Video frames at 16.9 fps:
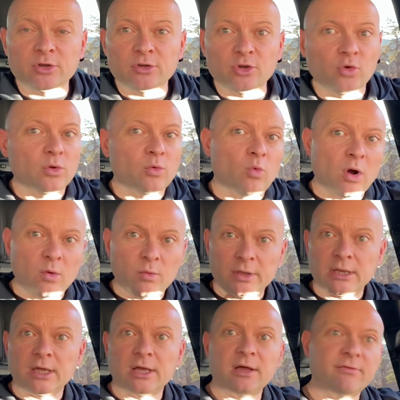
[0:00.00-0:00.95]
doing what we
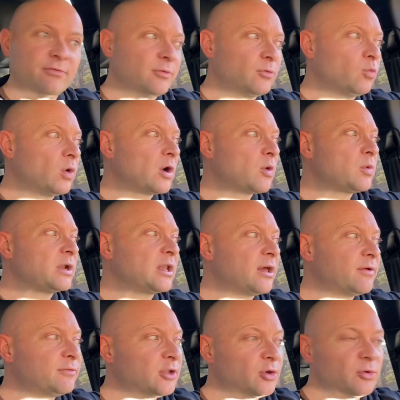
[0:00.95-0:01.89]
love, where we
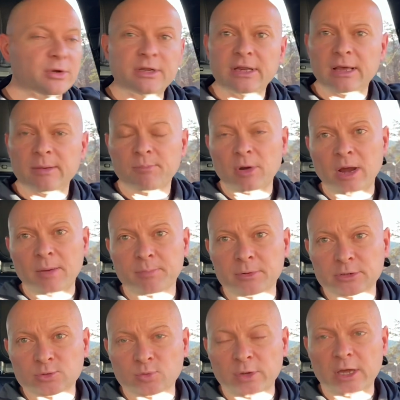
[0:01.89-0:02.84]
love doing it, at
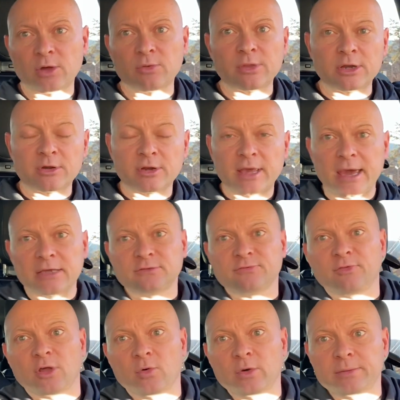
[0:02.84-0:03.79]
properties we own that are cash
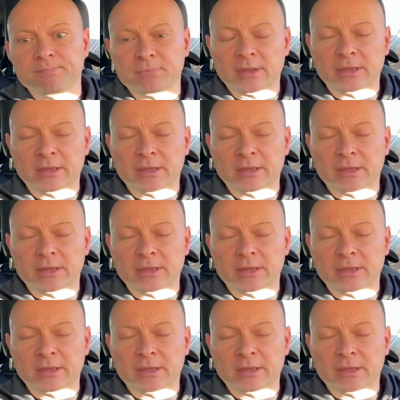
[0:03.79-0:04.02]
flowing.